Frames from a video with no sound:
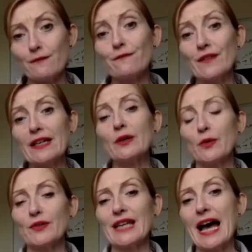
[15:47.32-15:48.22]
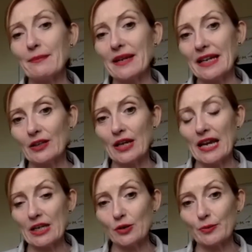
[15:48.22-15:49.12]
feel what's happening
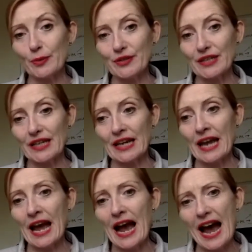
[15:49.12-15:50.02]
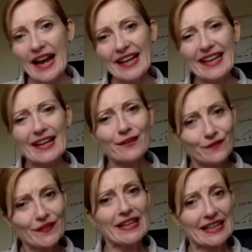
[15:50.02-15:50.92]
in your body. And I get a
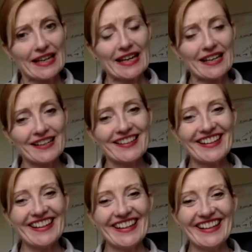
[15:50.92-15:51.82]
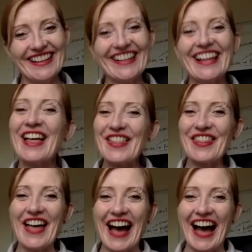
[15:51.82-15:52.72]
feeling
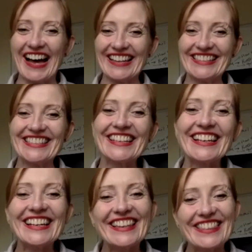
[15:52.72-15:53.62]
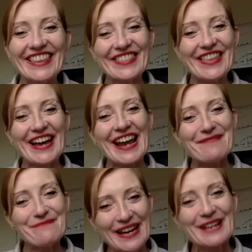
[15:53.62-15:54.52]
that
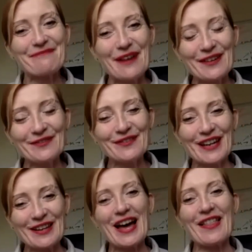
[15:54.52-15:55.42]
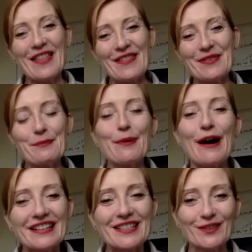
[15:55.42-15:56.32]
being mindful and
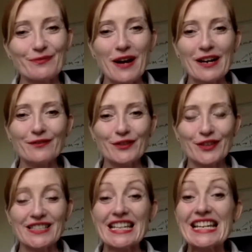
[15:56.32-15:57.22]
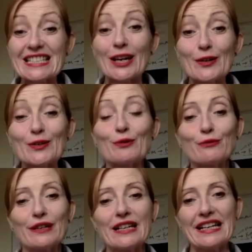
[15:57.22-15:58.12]
practice of mindfulness is going to
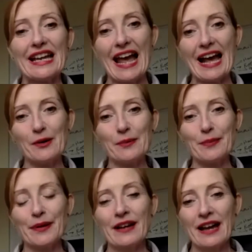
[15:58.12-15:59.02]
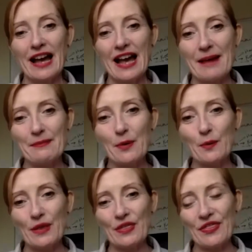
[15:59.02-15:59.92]
really help. Yes.
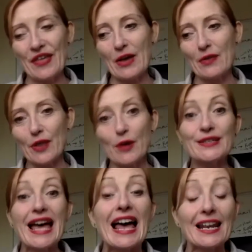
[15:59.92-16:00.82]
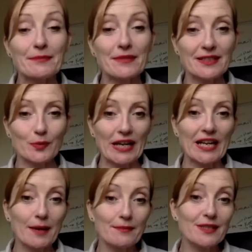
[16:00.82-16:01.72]
With those elements when it
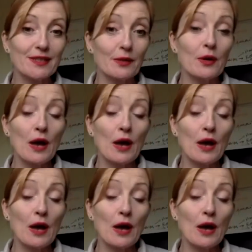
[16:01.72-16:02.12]
comes to